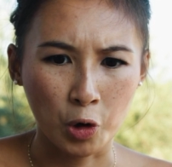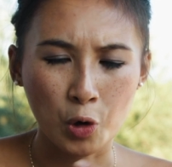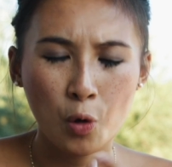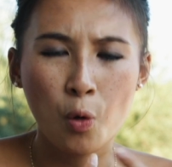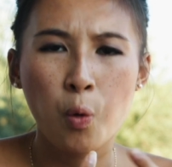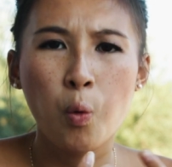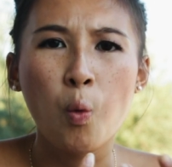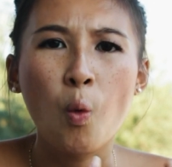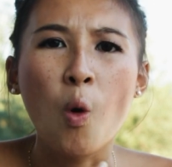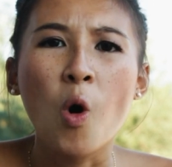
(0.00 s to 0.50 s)

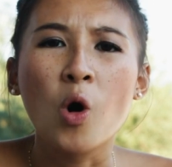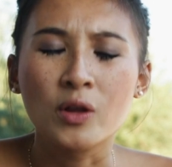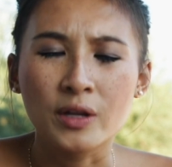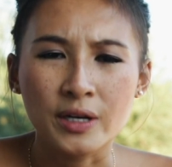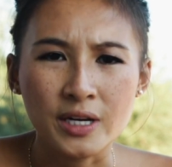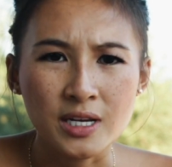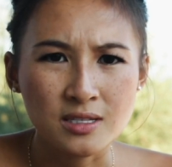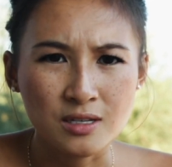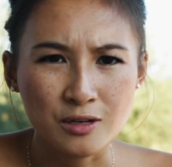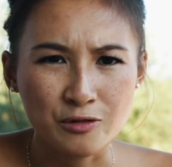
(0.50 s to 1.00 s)

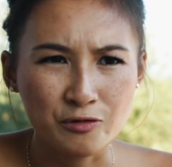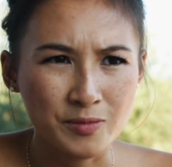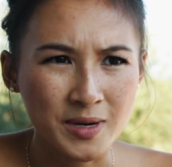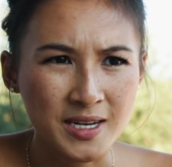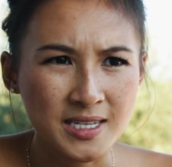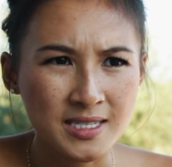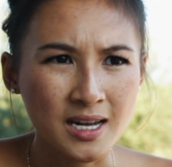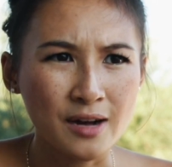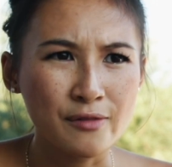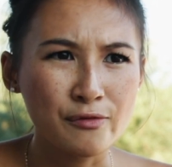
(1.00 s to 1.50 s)
qualities of
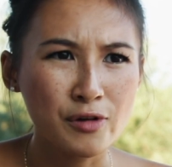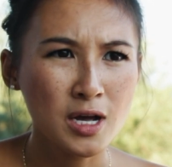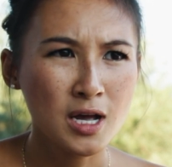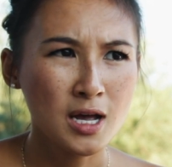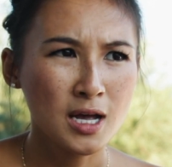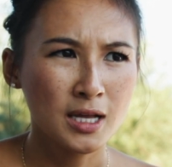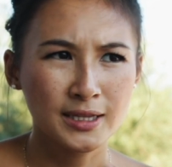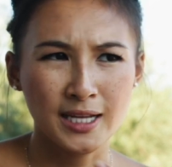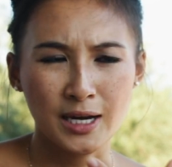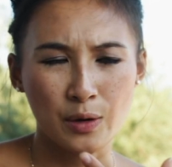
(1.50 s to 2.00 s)
myself.
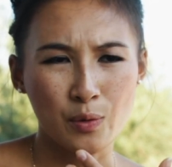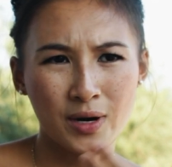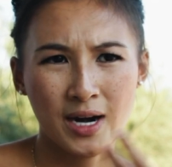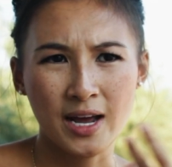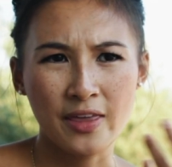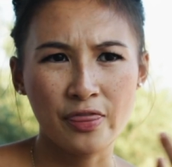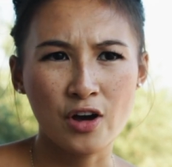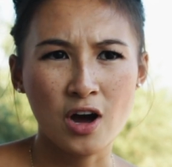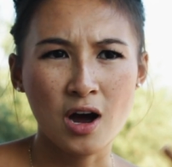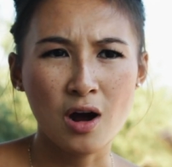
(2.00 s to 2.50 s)
Like when
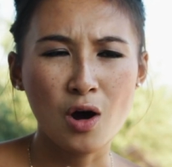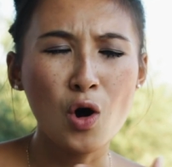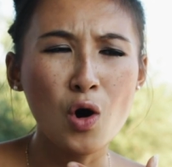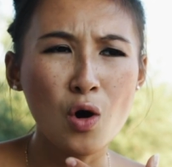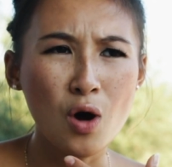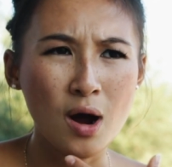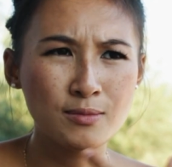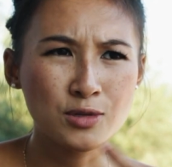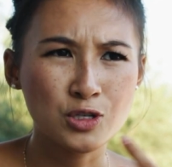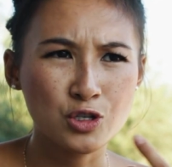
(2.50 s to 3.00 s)
I thought,
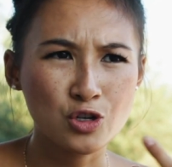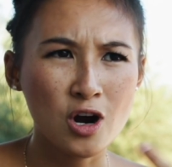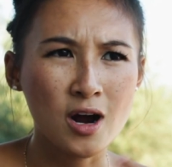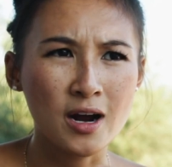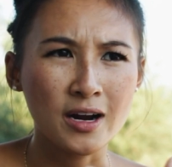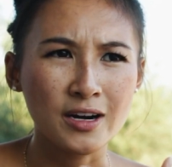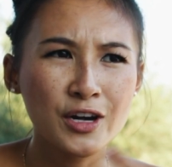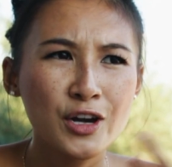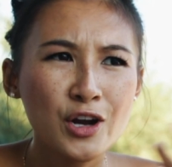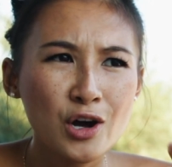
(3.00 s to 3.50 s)
oh, I'm
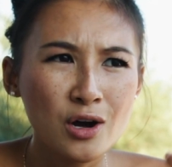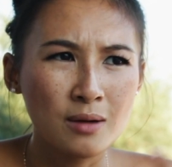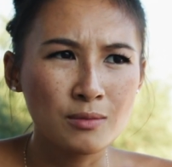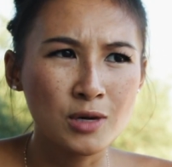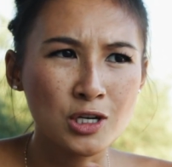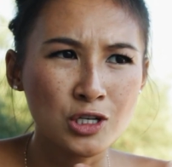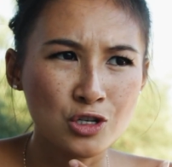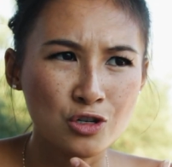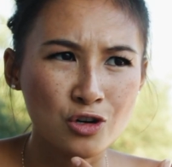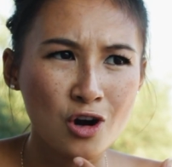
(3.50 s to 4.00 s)
strong. No, I'm
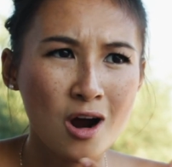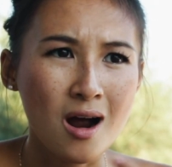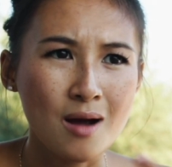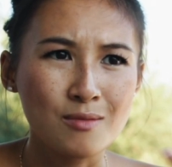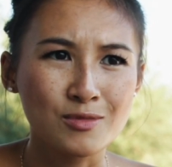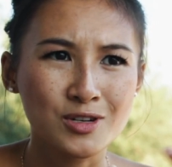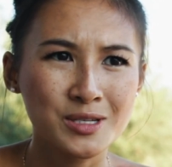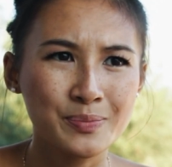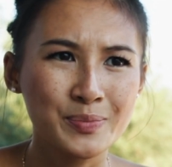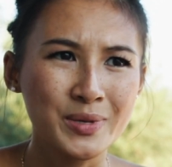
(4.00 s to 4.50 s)
not strong.
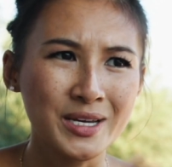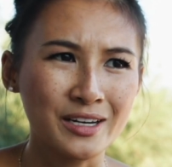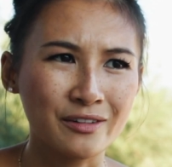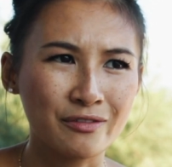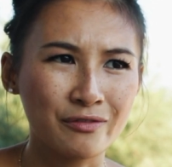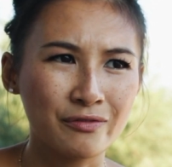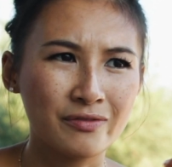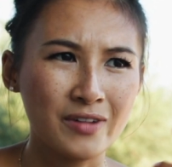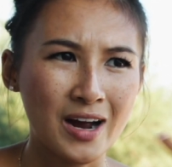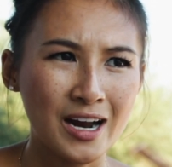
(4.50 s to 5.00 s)
I
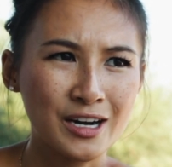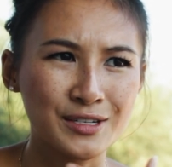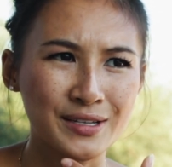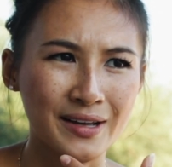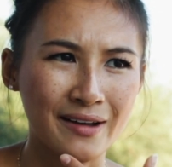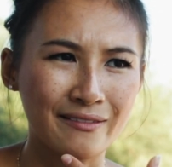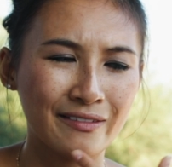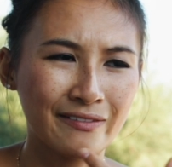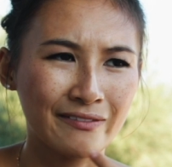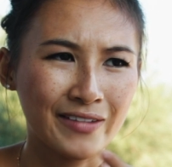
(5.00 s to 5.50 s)
just
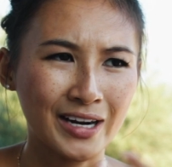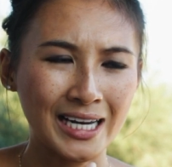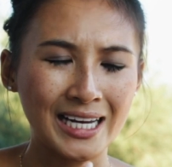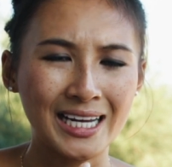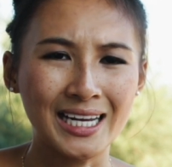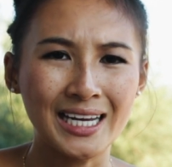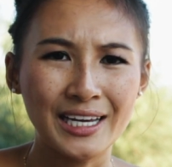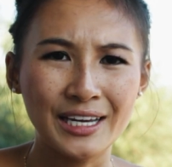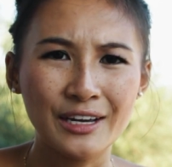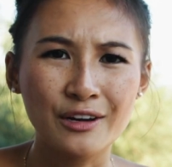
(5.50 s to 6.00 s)
have a
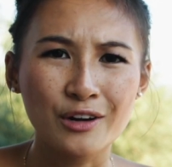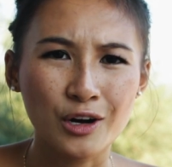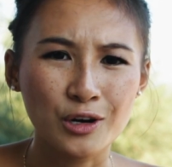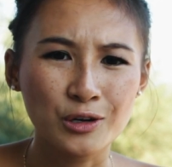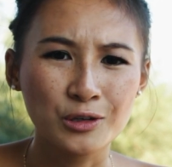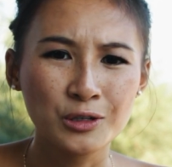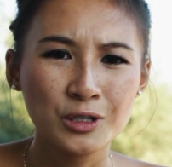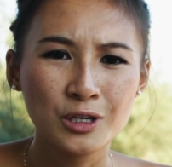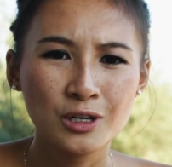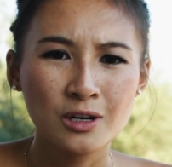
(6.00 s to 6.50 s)
fucking
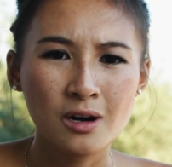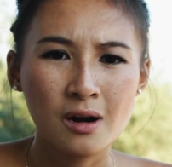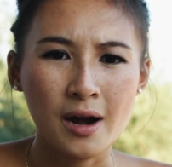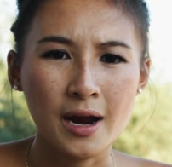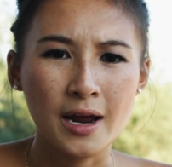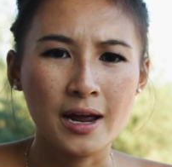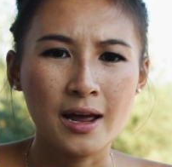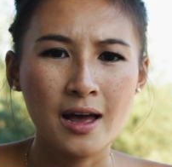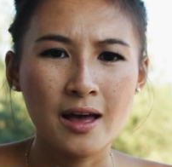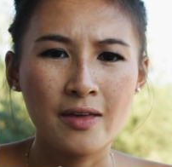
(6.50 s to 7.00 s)
ego,
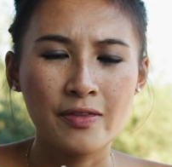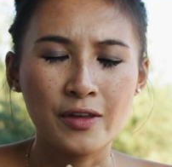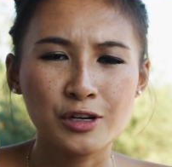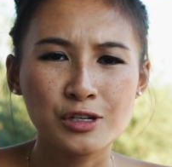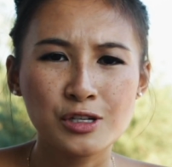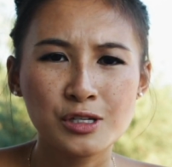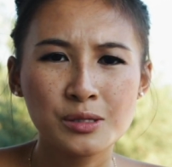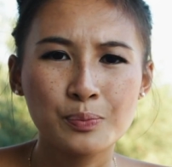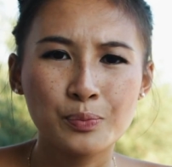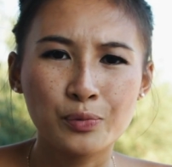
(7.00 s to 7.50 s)
right? And they're
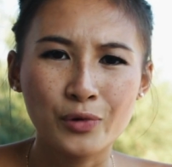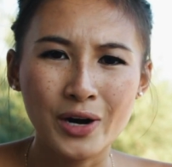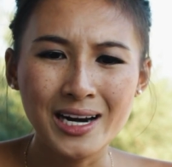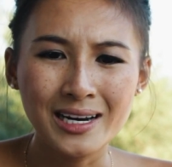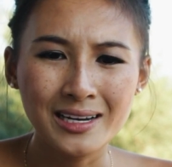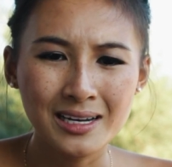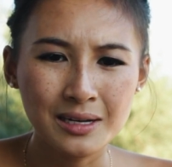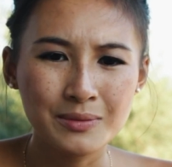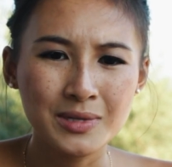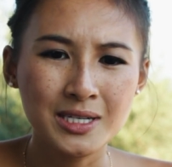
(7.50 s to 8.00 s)
just
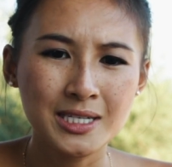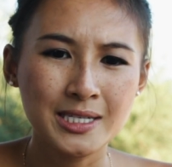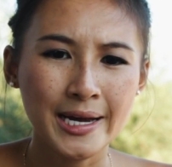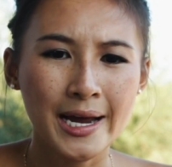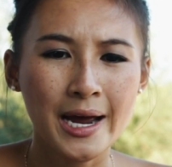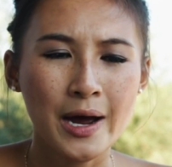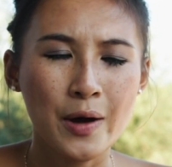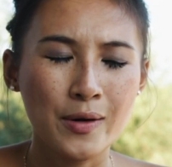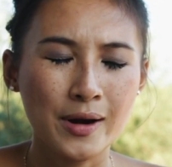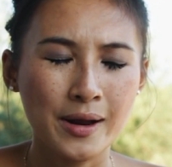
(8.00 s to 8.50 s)
breaking me
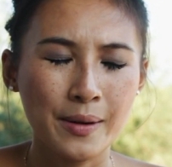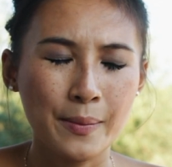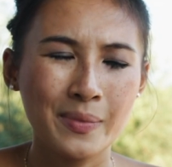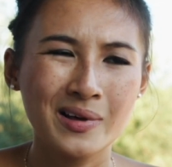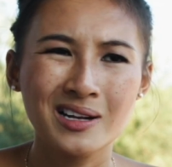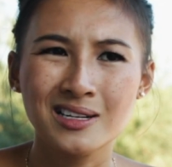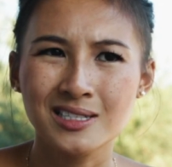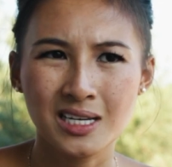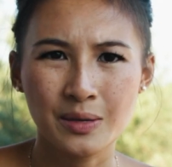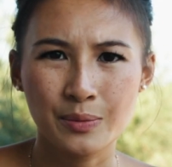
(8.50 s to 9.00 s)
down and
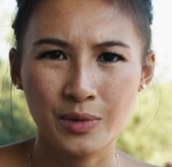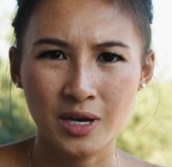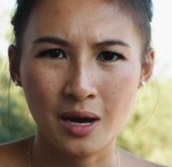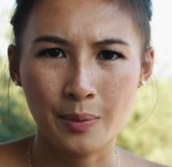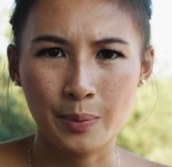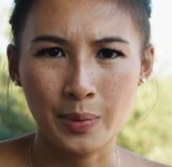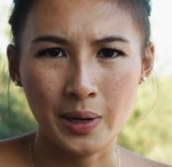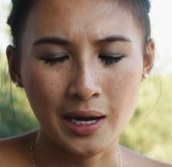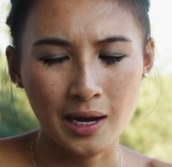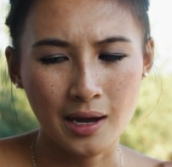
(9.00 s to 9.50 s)
building me
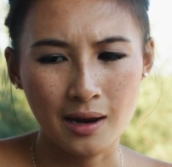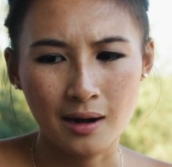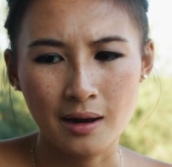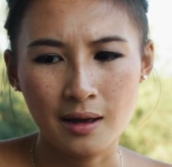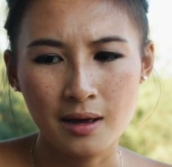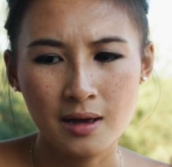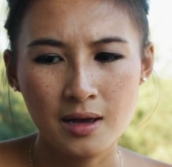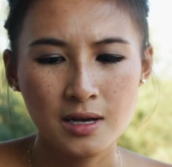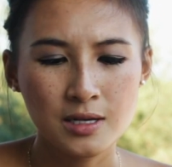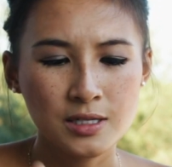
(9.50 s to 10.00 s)
up again.
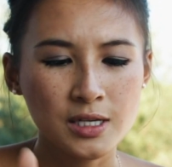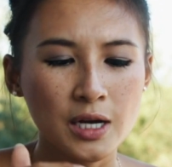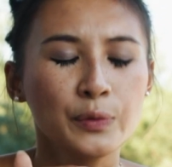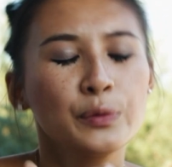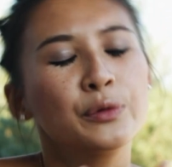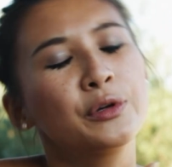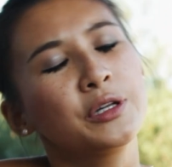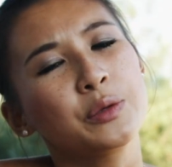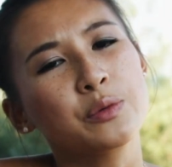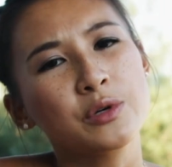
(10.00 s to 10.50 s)
So
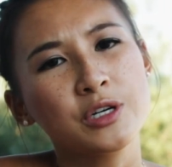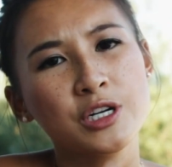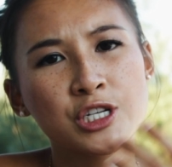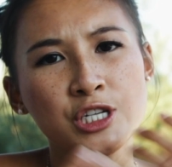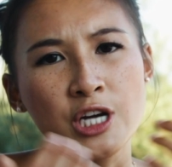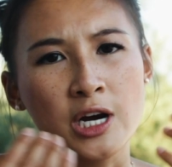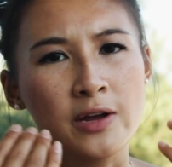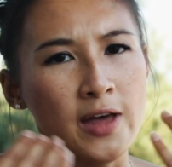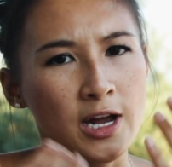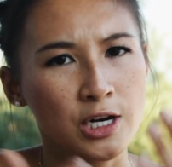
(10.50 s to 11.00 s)
I really want to
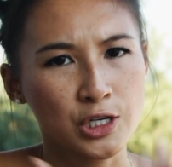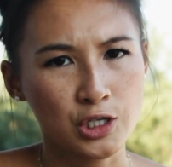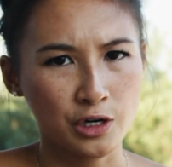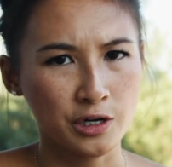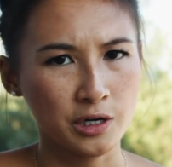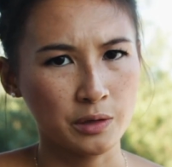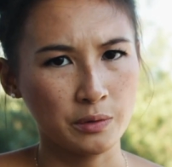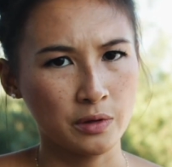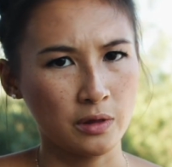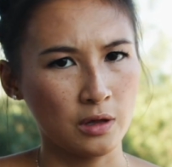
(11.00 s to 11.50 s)
share that
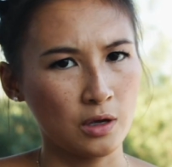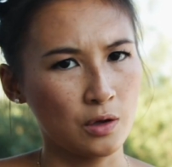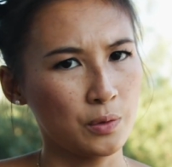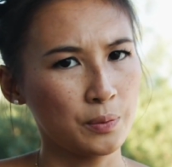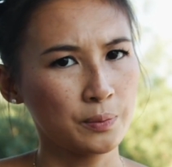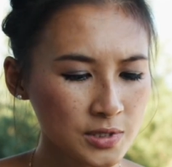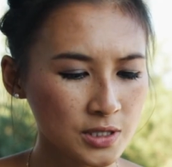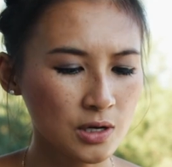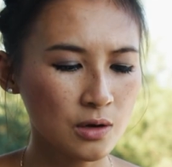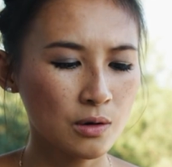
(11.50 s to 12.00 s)
journey with
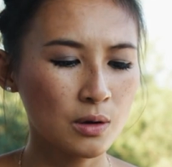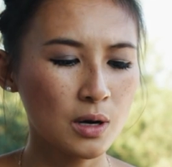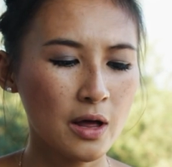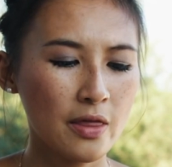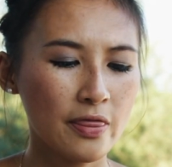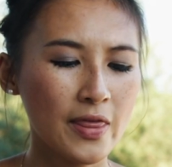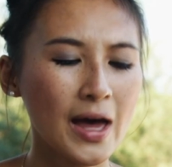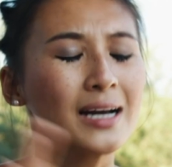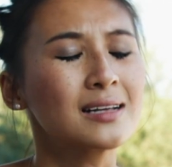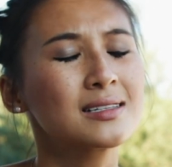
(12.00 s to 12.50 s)
you. So
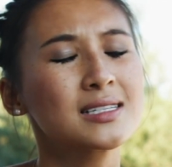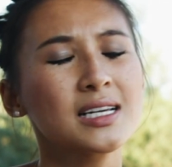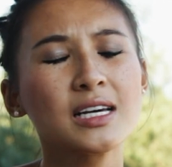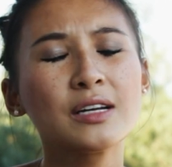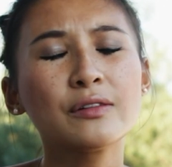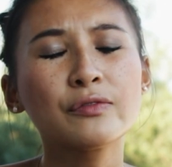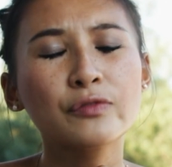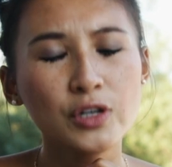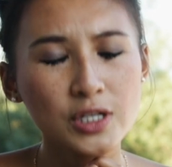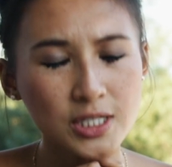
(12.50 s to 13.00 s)
that is
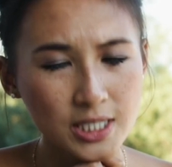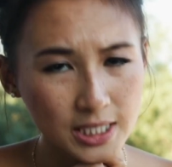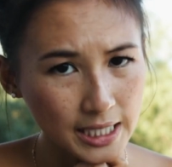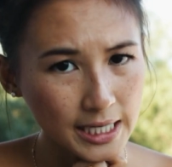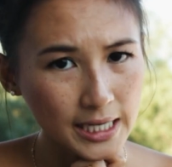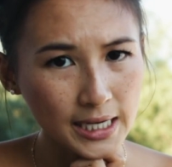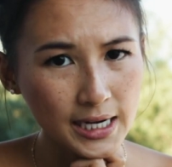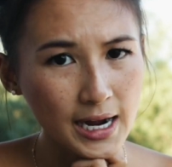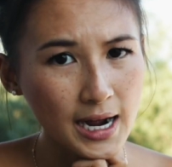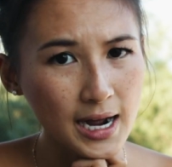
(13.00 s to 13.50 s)
it for
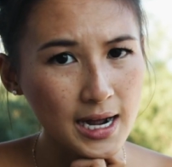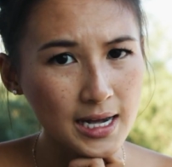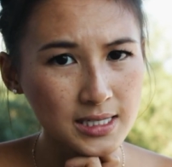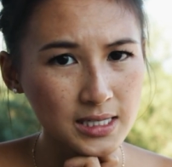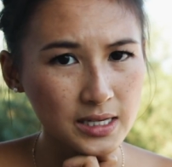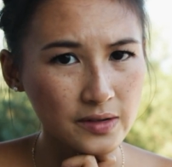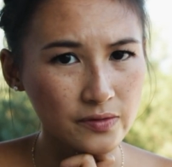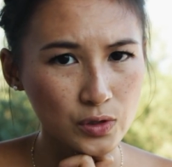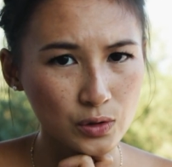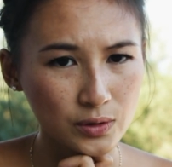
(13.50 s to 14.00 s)
today,
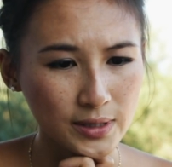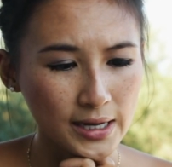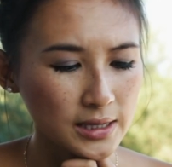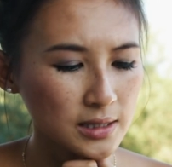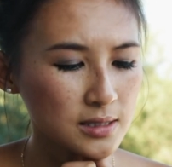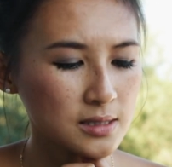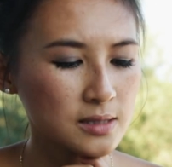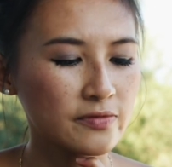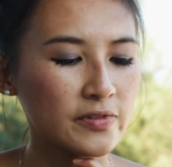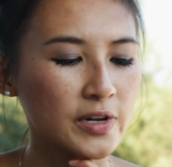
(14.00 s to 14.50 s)
guys. If you
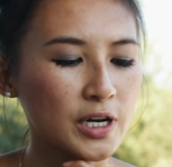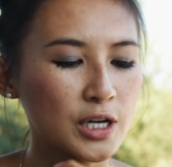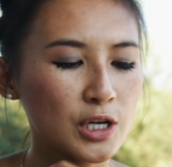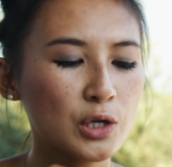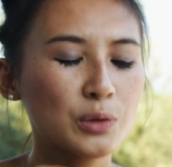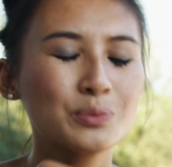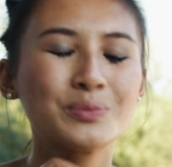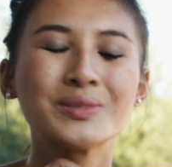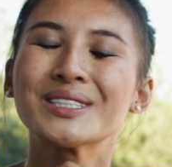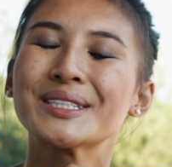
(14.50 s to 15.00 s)
like this
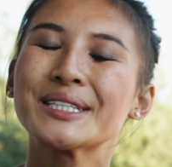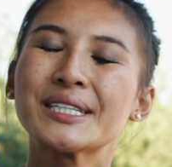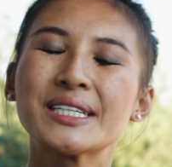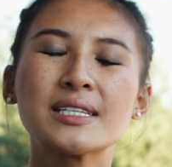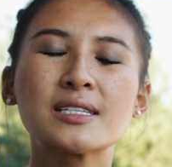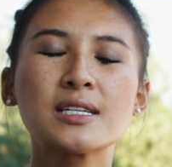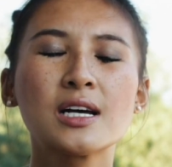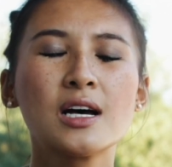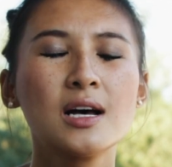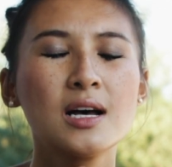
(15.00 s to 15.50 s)
video,
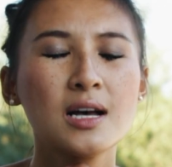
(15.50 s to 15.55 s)
please